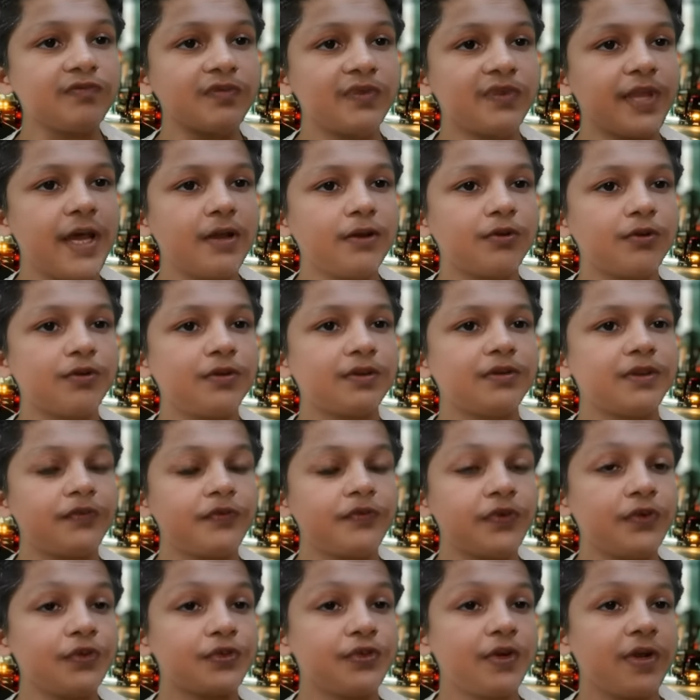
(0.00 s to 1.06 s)
now, the
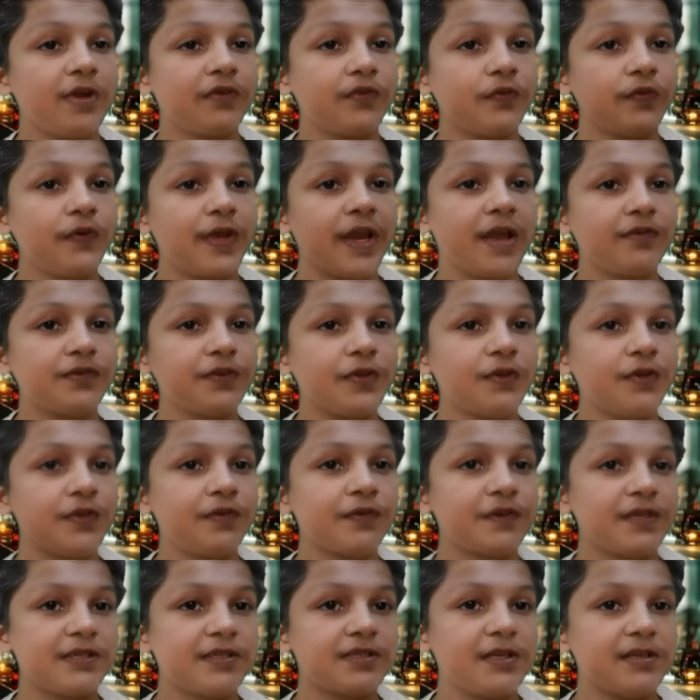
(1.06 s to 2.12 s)
future of one of
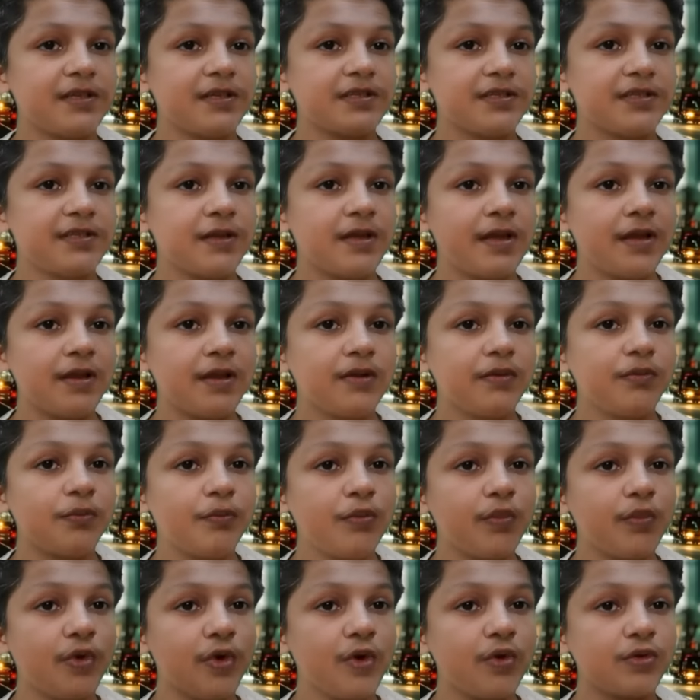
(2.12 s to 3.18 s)
Universal's
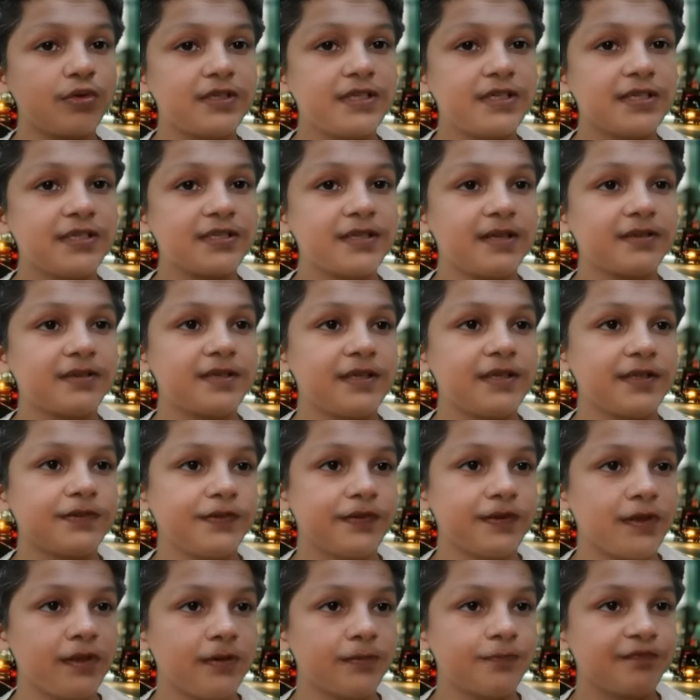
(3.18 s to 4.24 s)
most
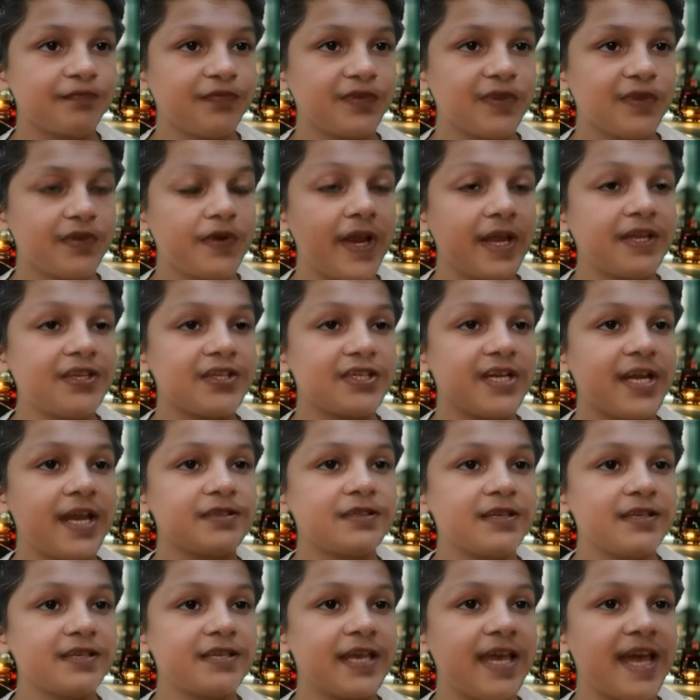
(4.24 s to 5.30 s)
successful
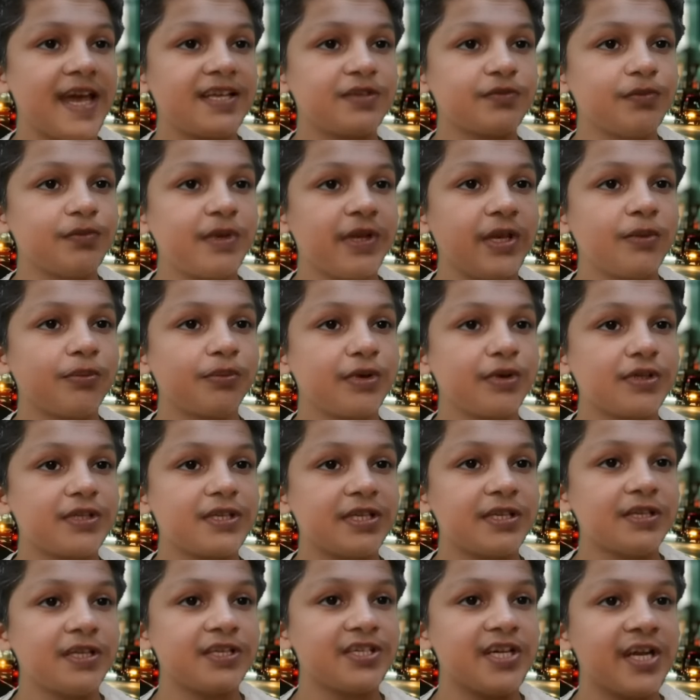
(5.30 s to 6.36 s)
franchises has been put
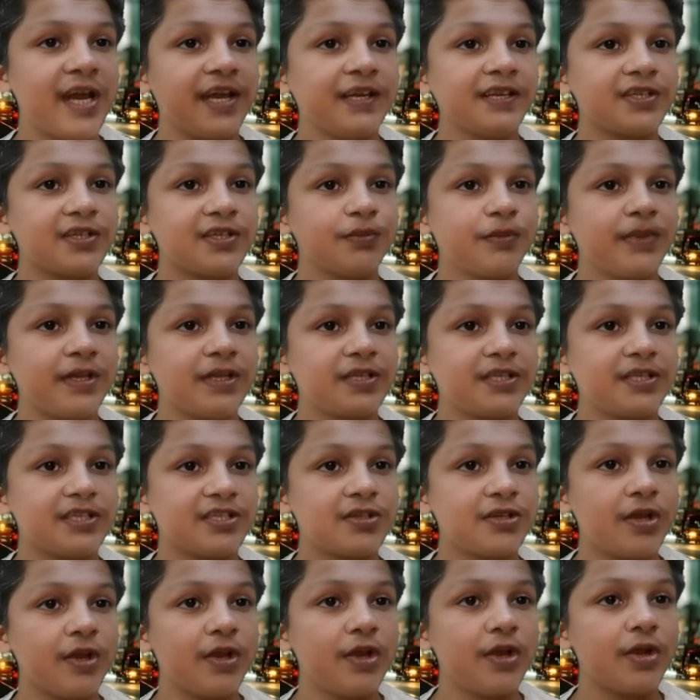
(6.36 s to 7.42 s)
in the giant
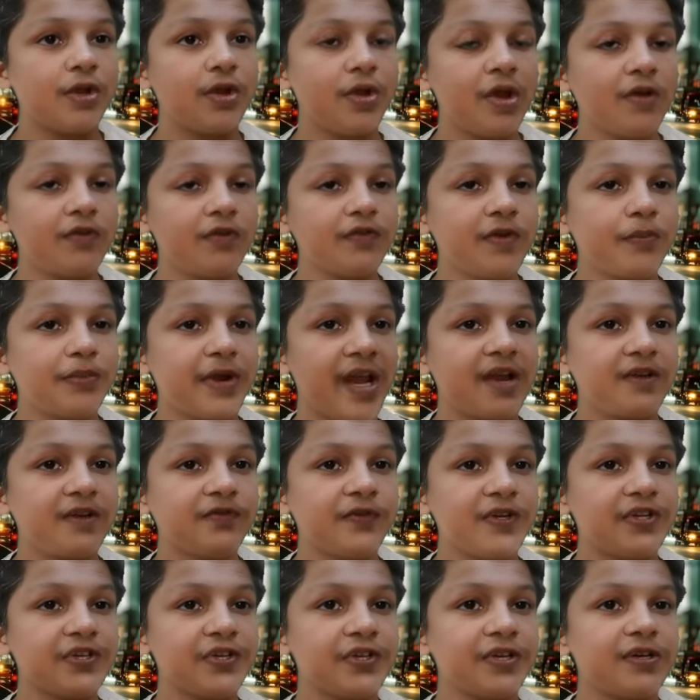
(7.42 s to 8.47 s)
midst of a
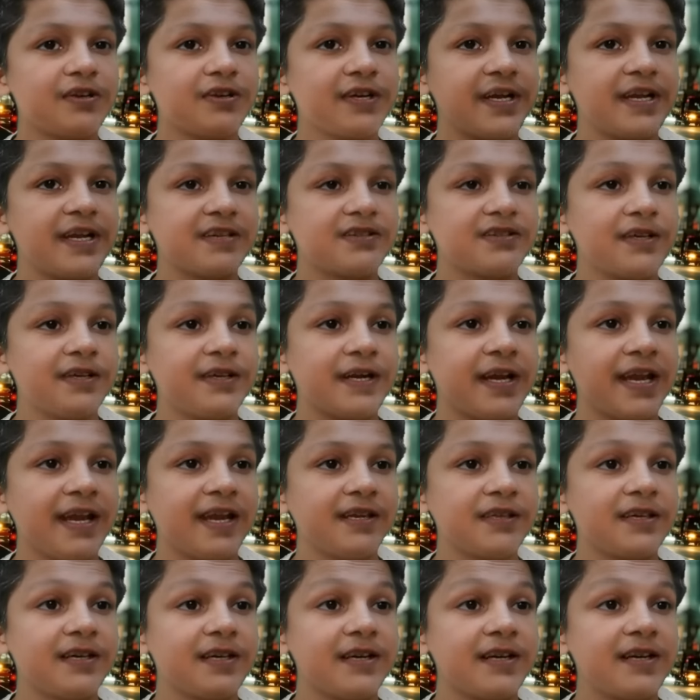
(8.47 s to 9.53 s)
professional wrestler
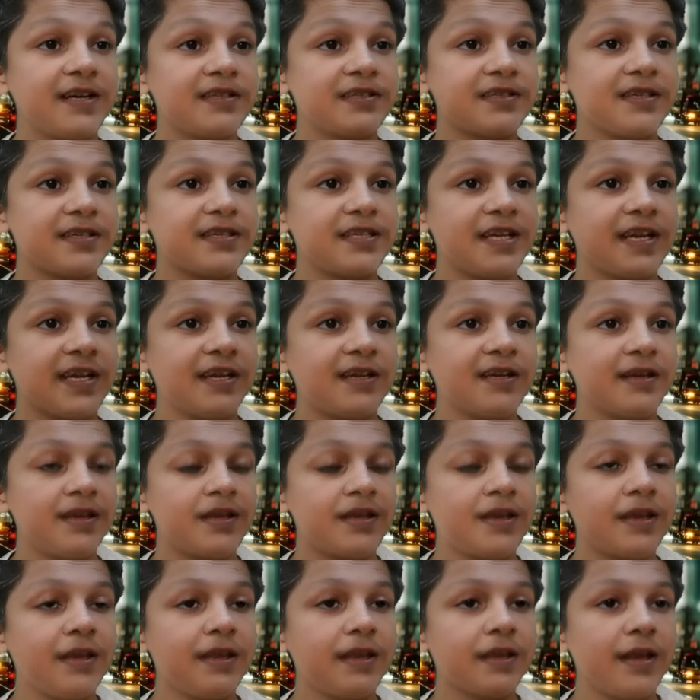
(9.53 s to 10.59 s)
in the uncertain
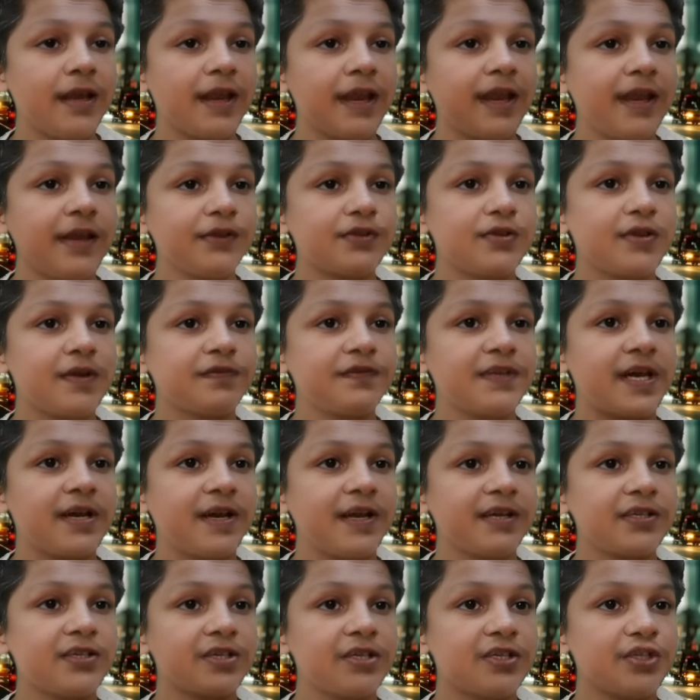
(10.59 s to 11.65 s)
hands of
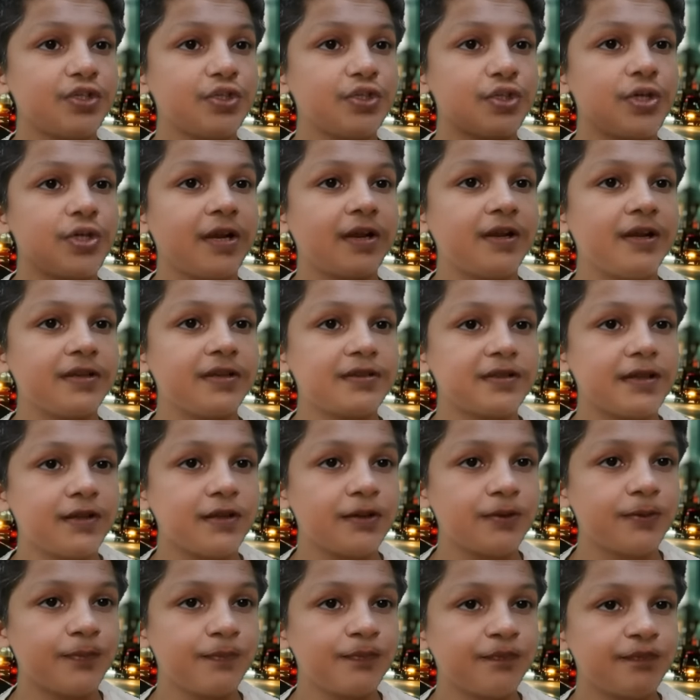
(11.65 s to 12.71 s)
director Chuck Russell,
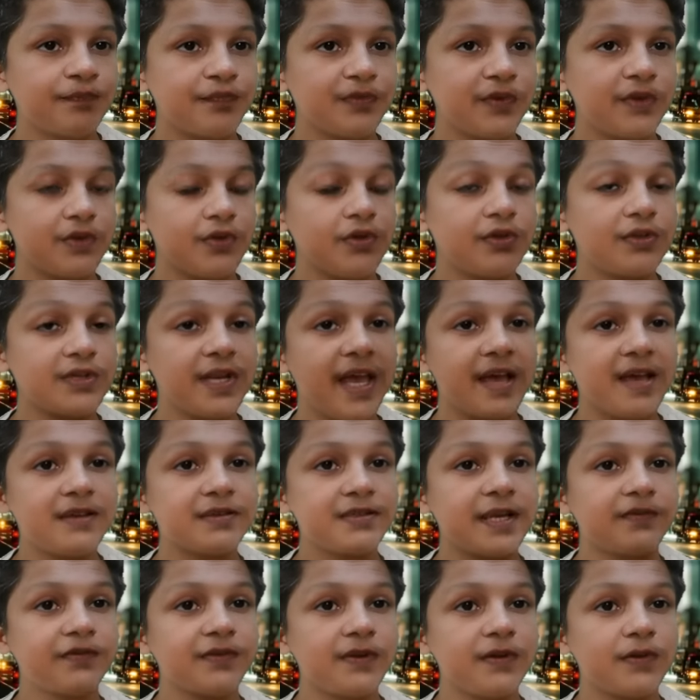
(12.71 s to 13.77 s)
whose last
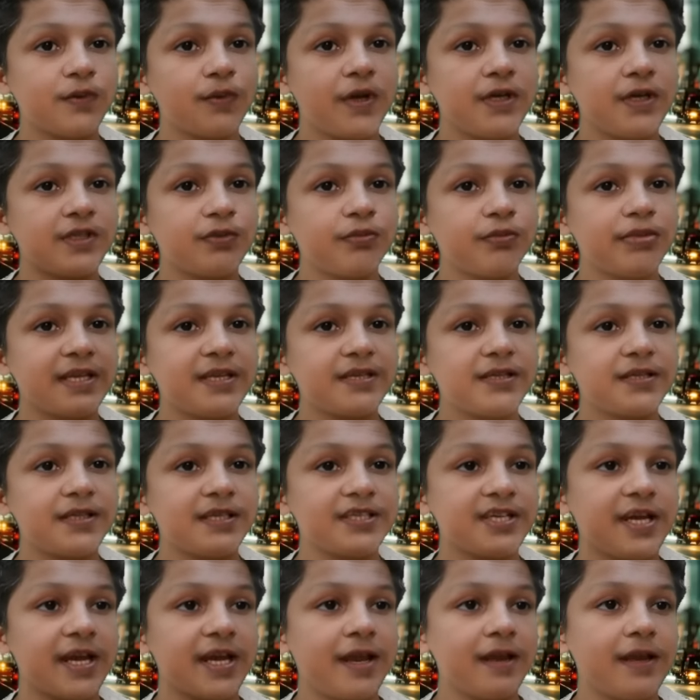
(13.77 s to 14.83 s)
effort was Bless the
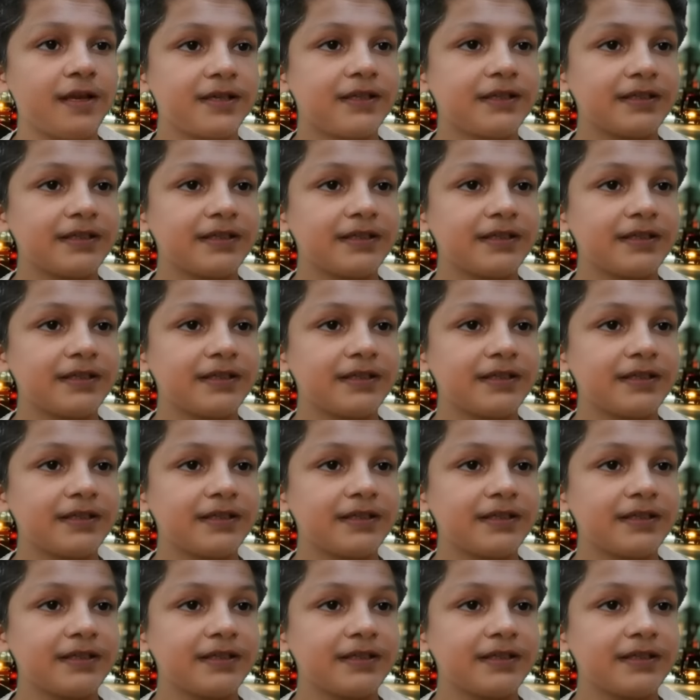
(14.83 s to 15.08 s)
Child.